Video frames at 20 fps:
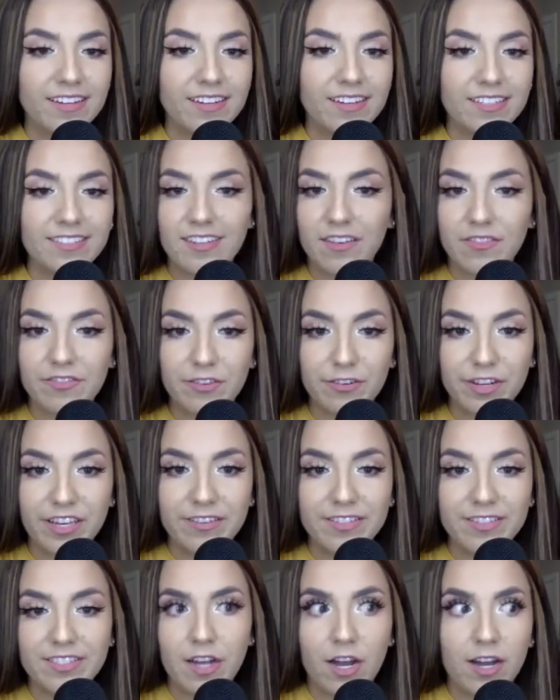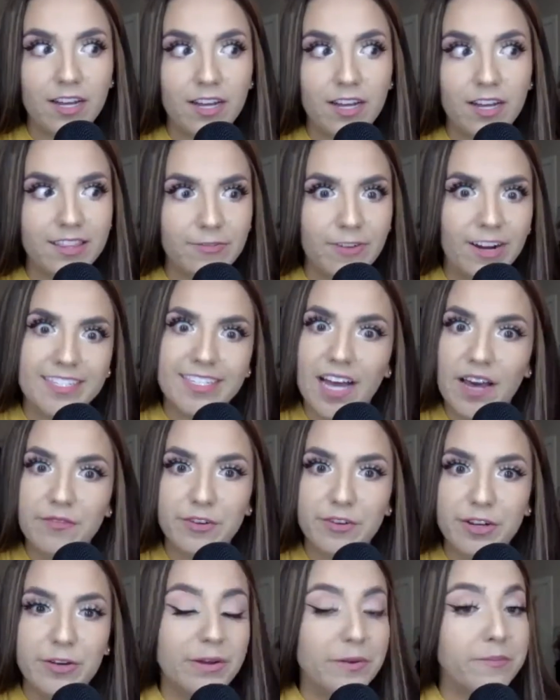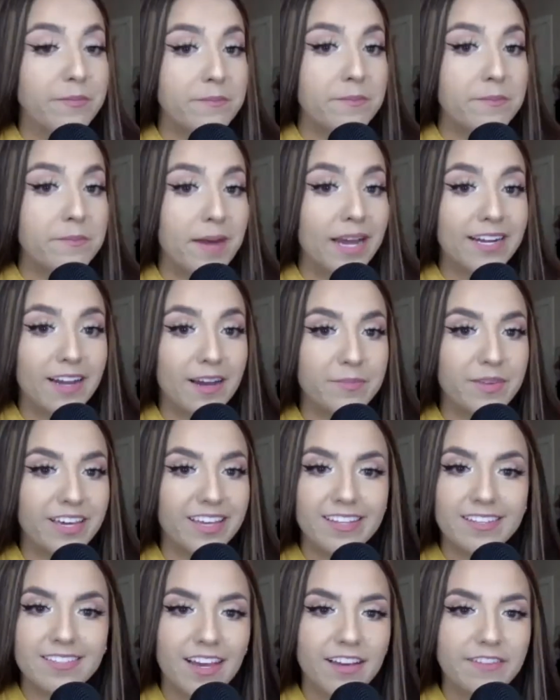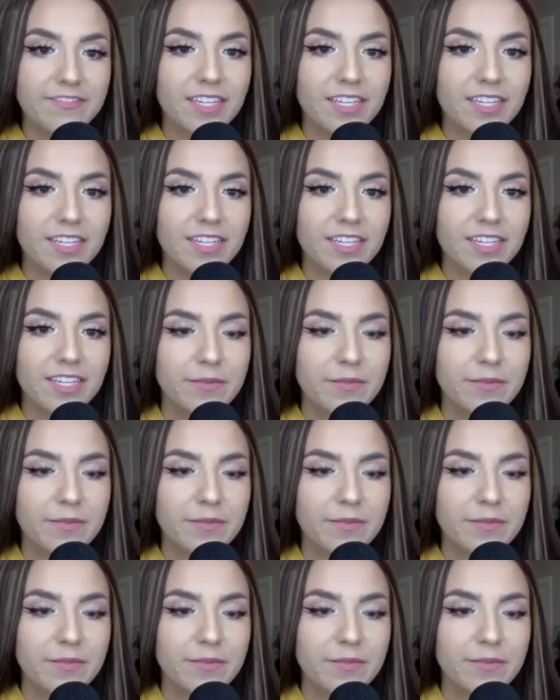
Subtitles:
It's not for you. It's not the right time for you. It might not be in this lifetime.